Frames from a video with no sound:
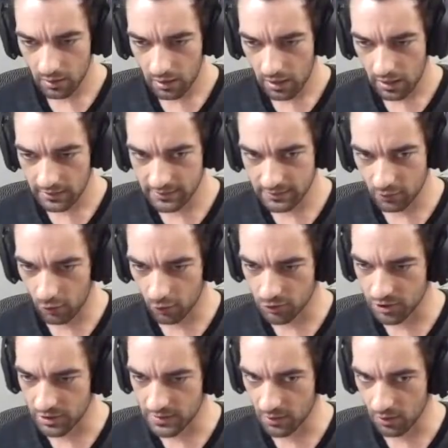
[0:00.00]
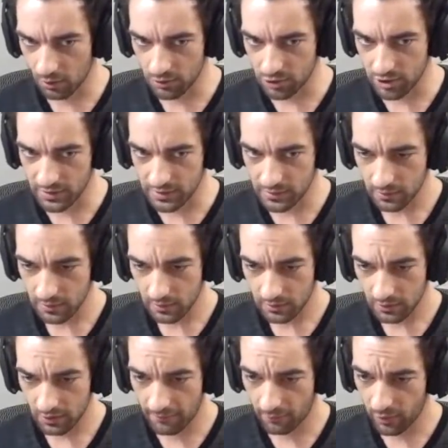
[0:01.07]
I see. Oh, jeez. Oh, jeez.
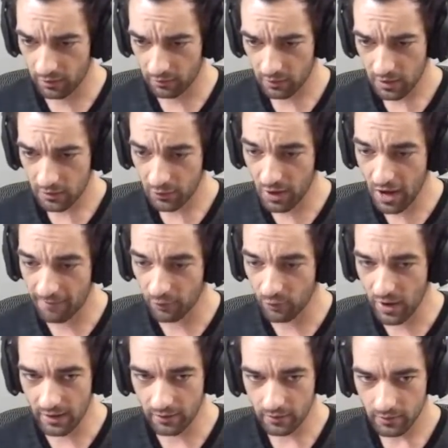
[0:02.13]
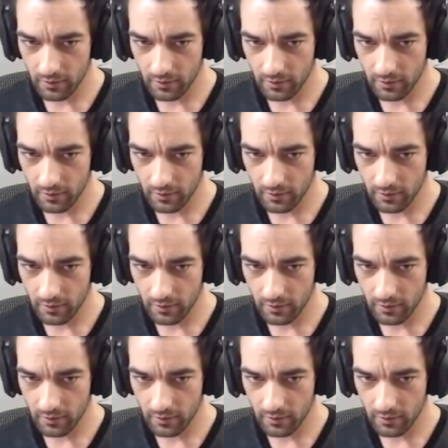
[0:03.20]
They're everywhere. They're everywhere.